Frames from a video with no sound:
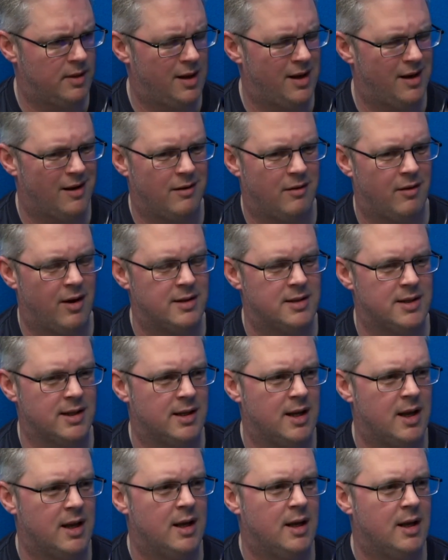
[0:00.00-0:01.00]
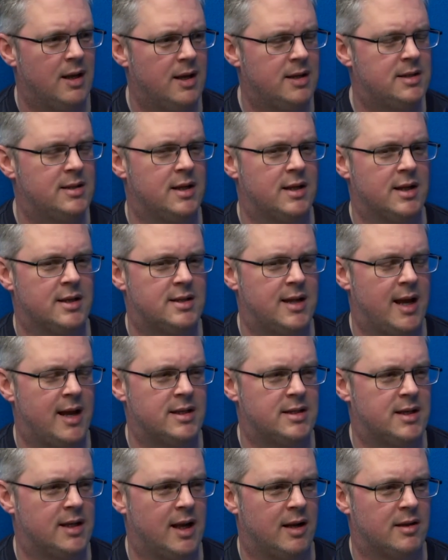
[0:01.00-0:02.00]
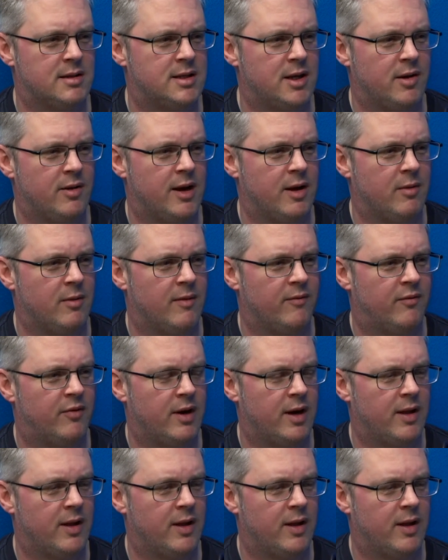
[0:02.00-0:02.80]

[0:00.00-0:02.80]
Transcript: Granted, this is in the States, and they'll sue anyone for anything.